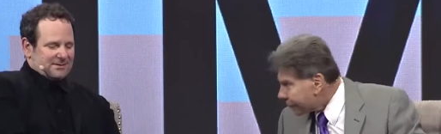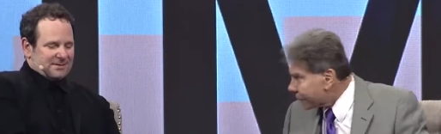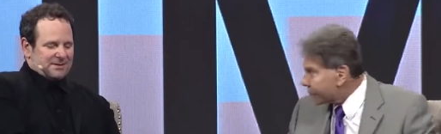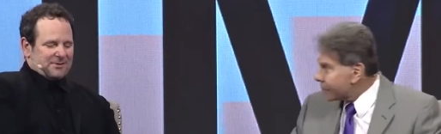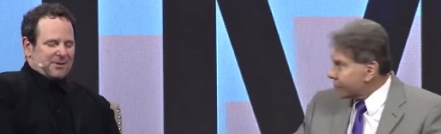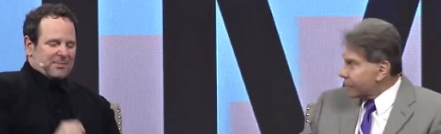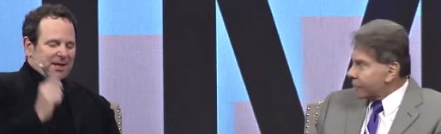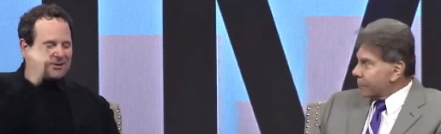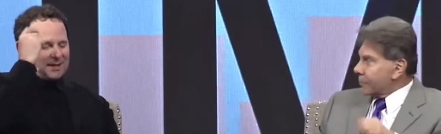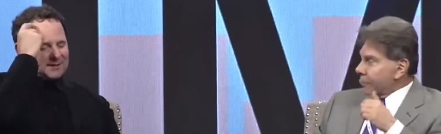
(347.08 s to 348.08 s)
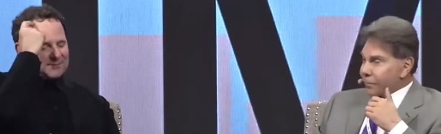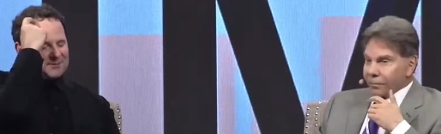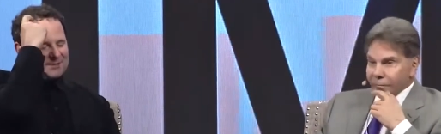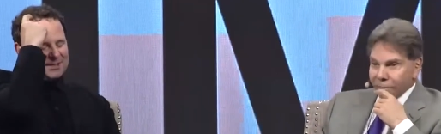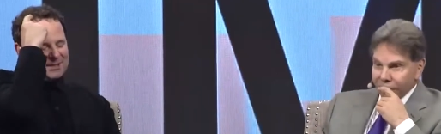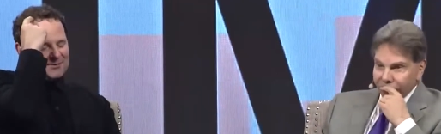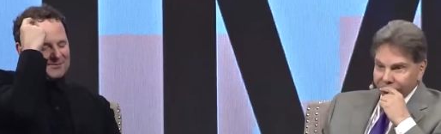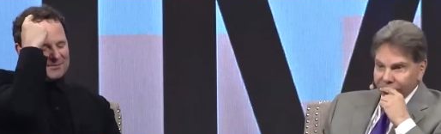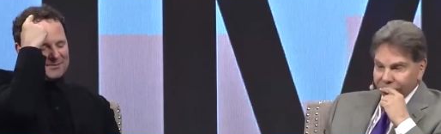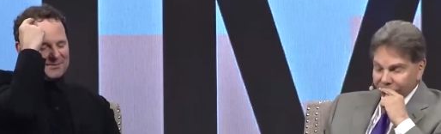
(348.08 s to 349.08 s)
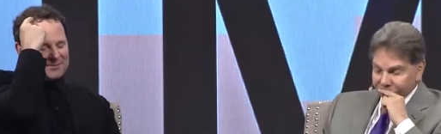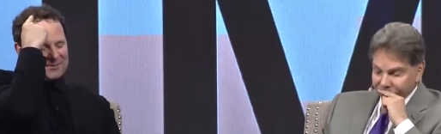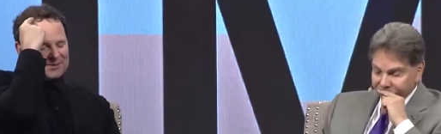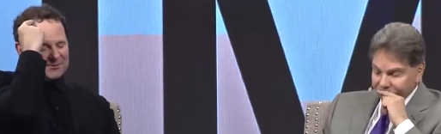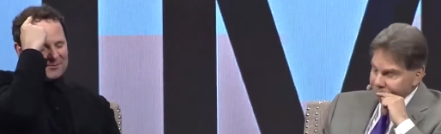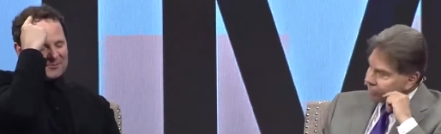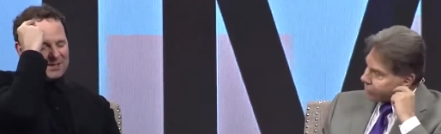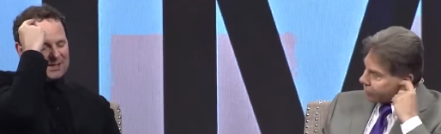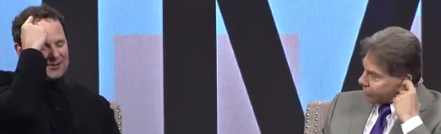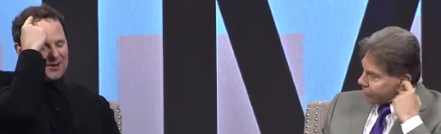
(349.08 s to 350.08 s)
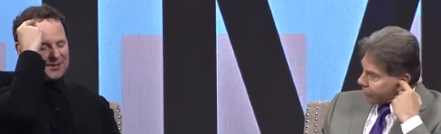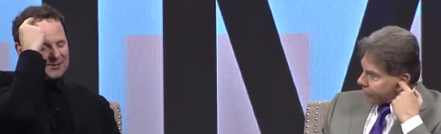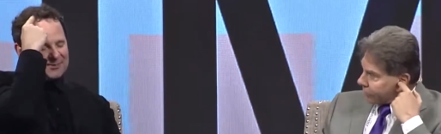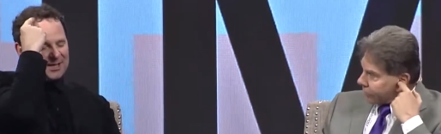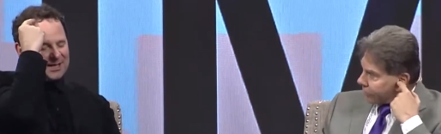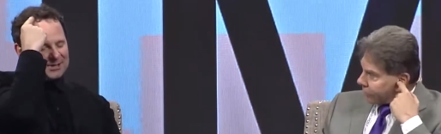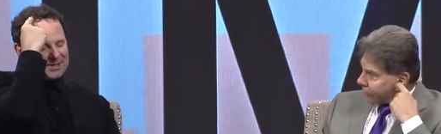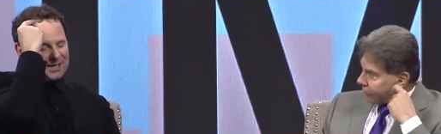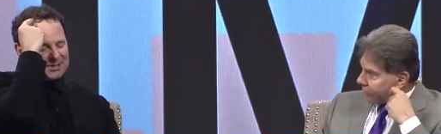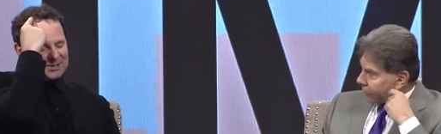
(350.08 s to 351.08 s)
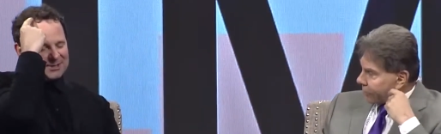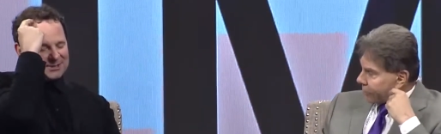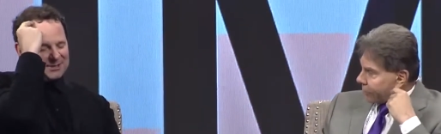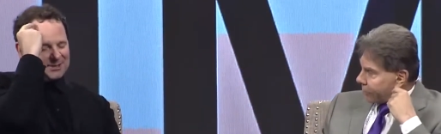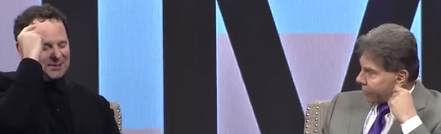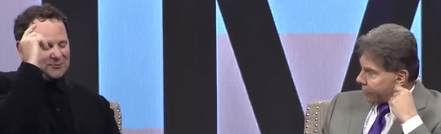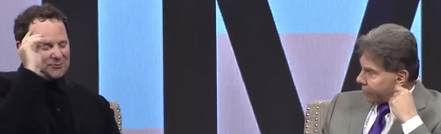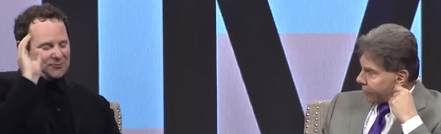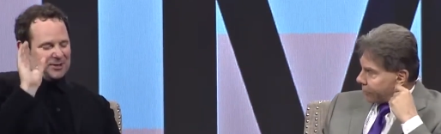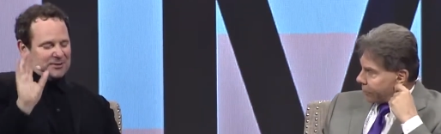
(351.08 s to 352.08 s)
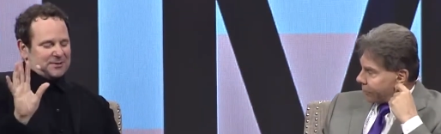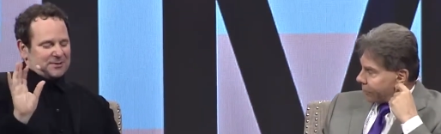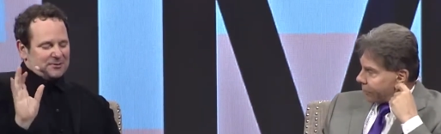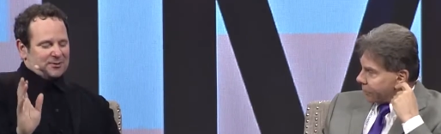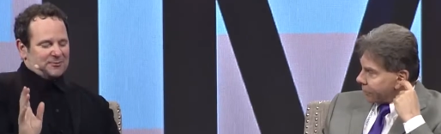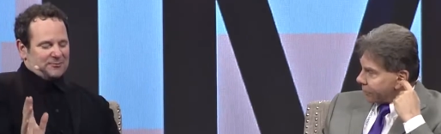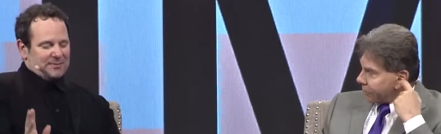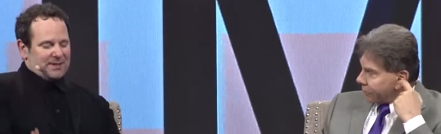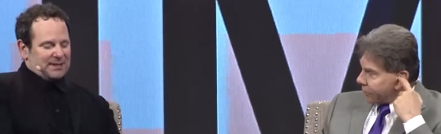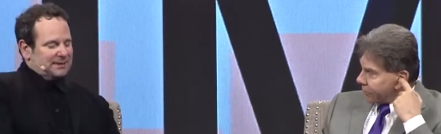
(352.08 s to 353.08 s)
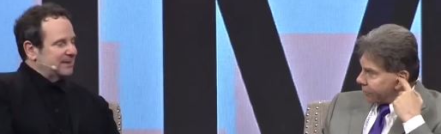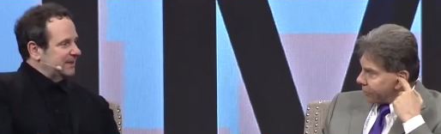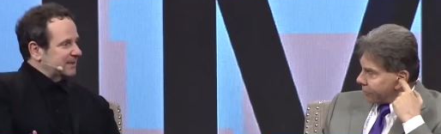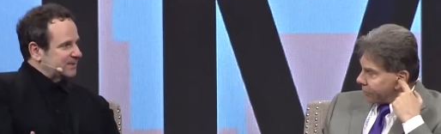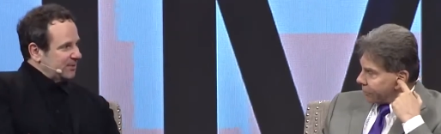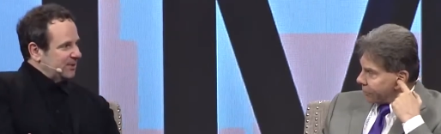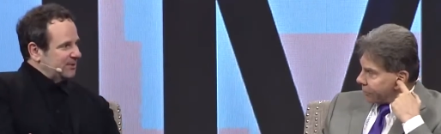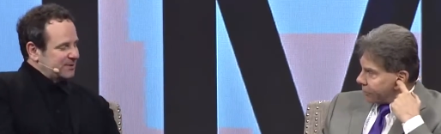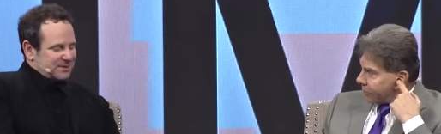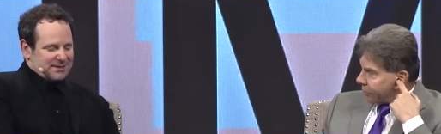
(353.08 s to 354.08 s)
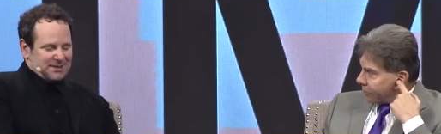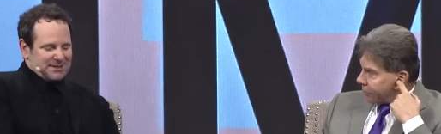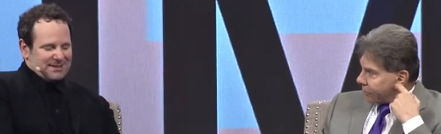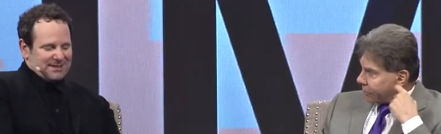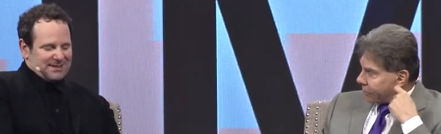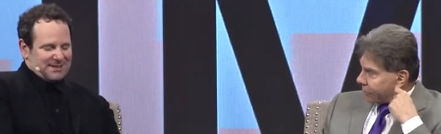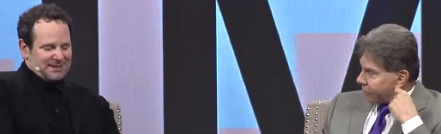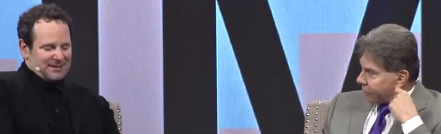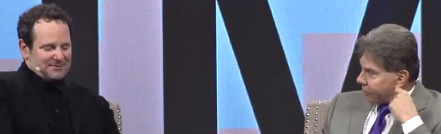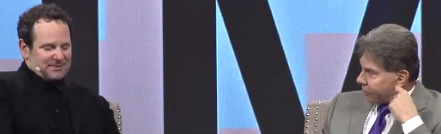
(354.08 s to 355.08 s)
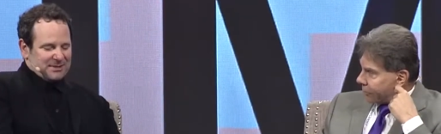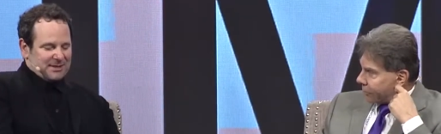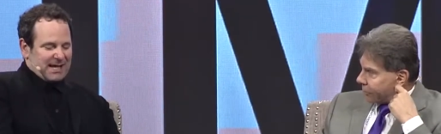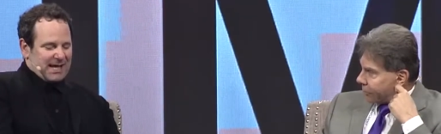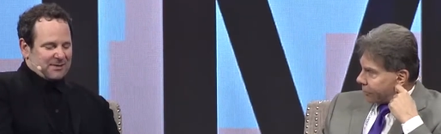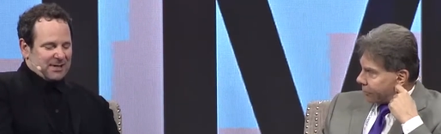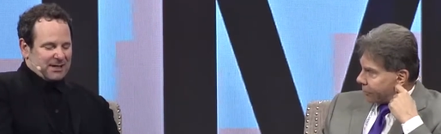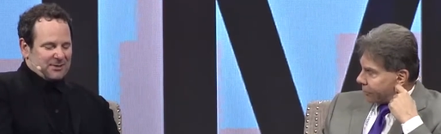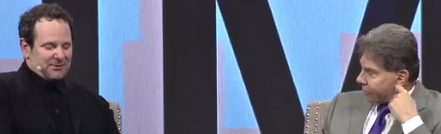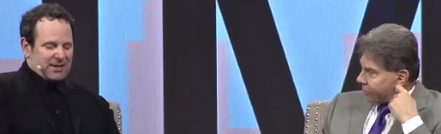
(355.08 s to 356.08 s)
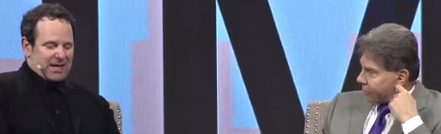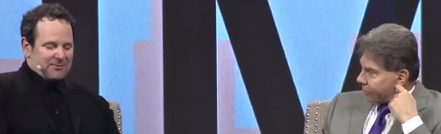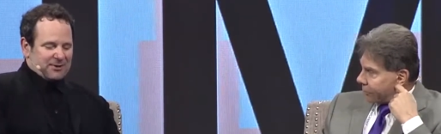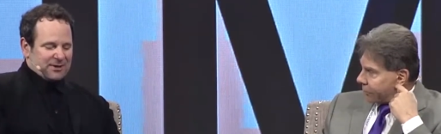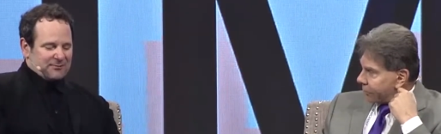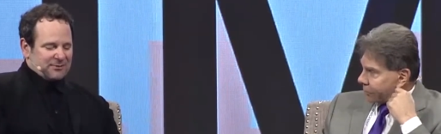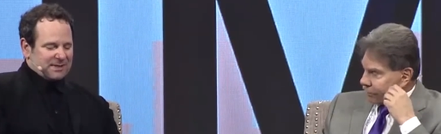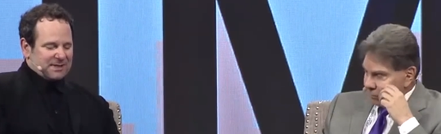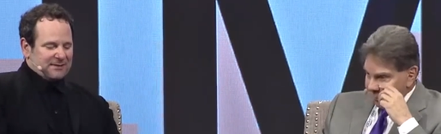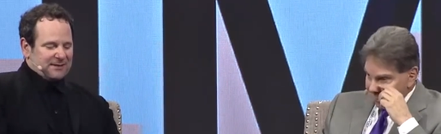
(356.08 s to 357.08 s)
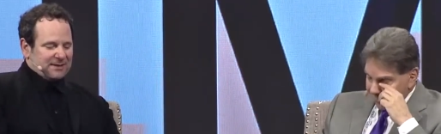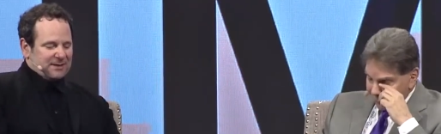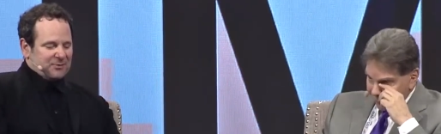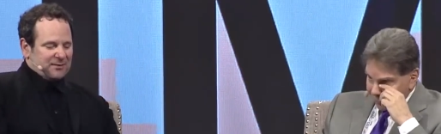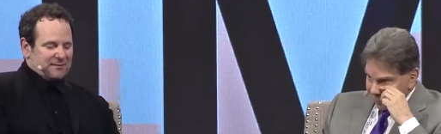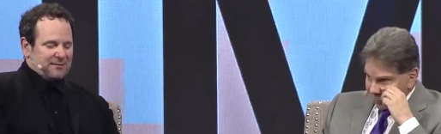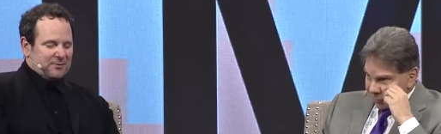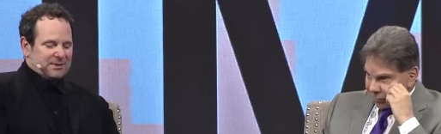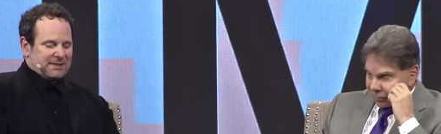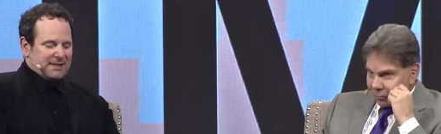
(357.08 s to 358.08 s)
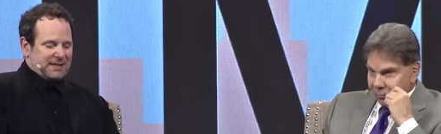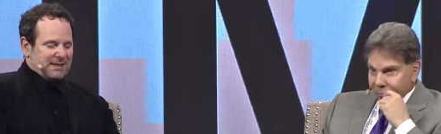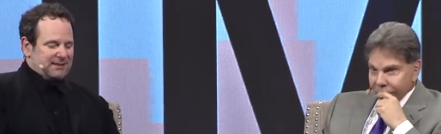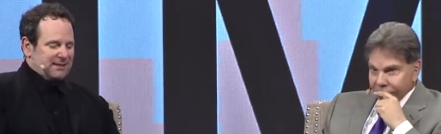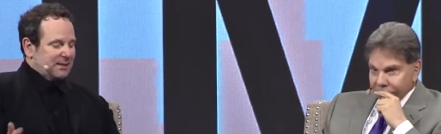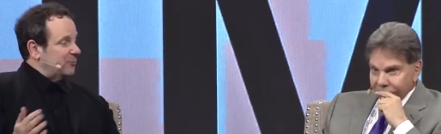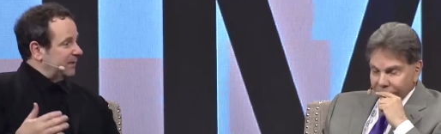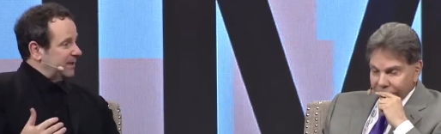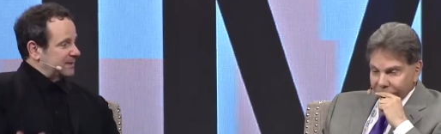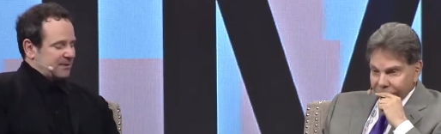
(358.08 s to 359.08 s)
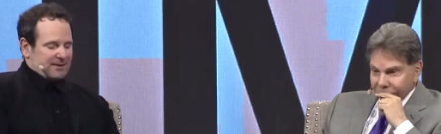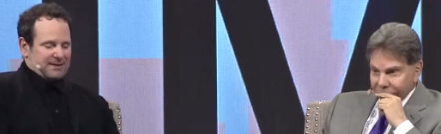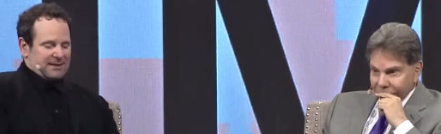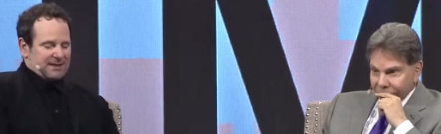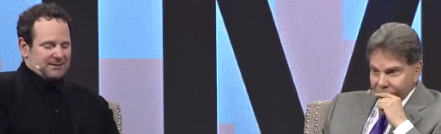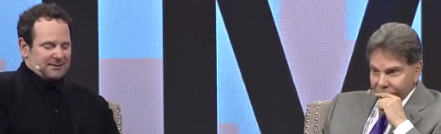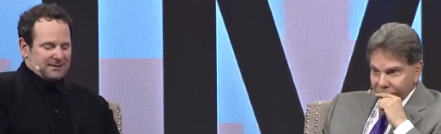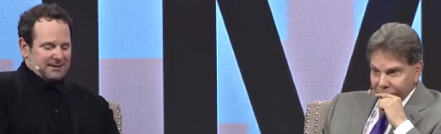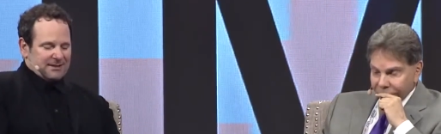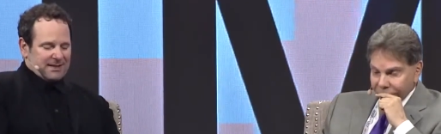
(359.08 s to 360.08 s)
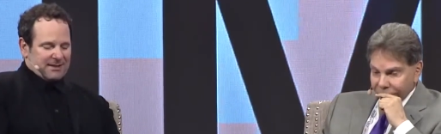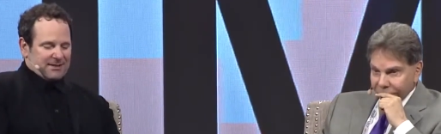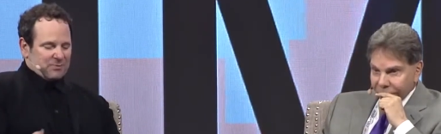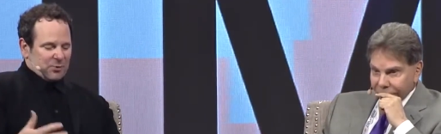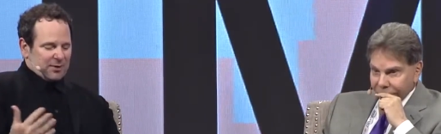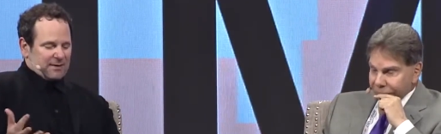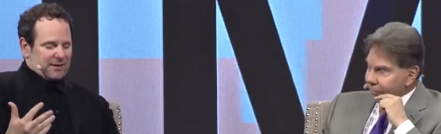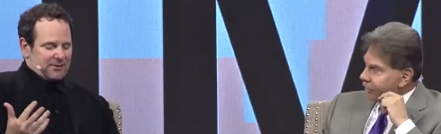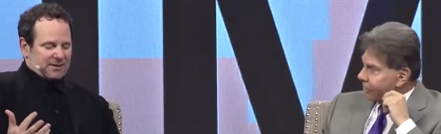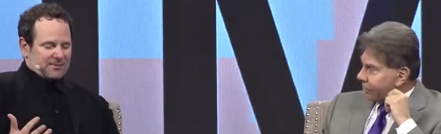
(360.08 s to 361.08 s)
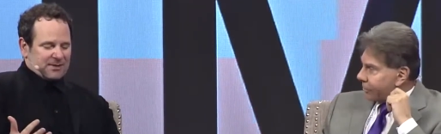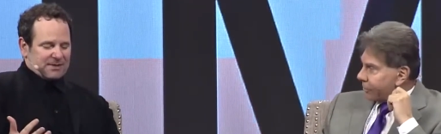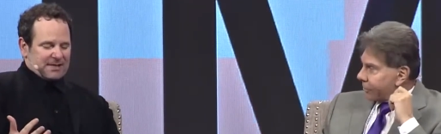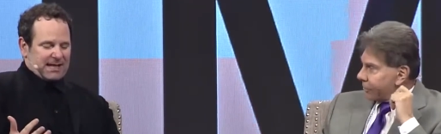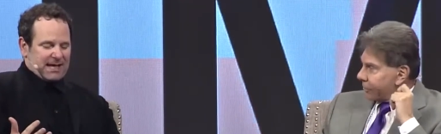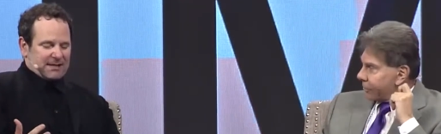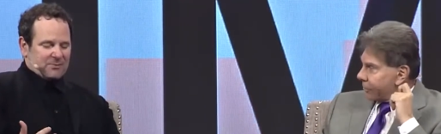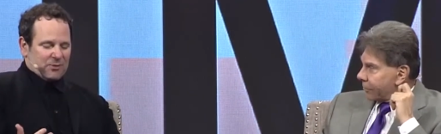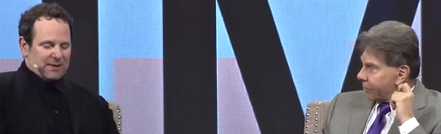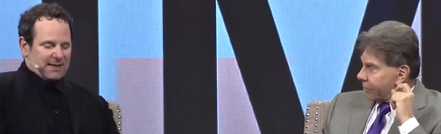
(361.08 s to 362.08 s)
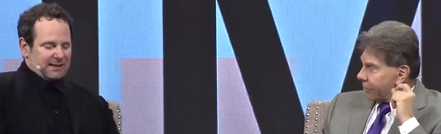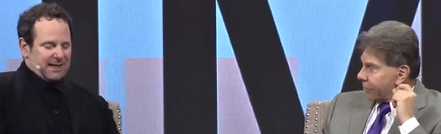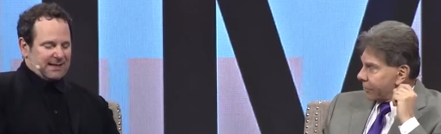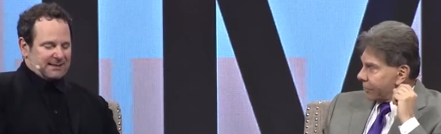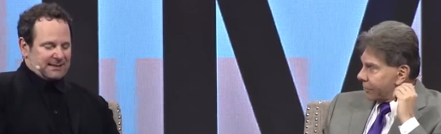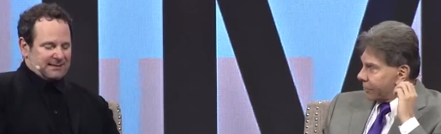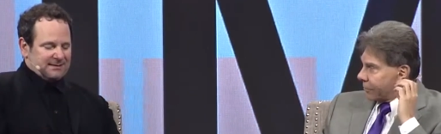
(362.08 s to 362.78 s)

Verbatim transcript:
Speaker 1: let's talk about banner ads. When, um, you said when reading an article about education, readers who were repeatedly exposed uh, to an ad about a new camera were significantly more favorable to the ad when they saw it later, and that the more that they were exposed to the ad, the more they liked it.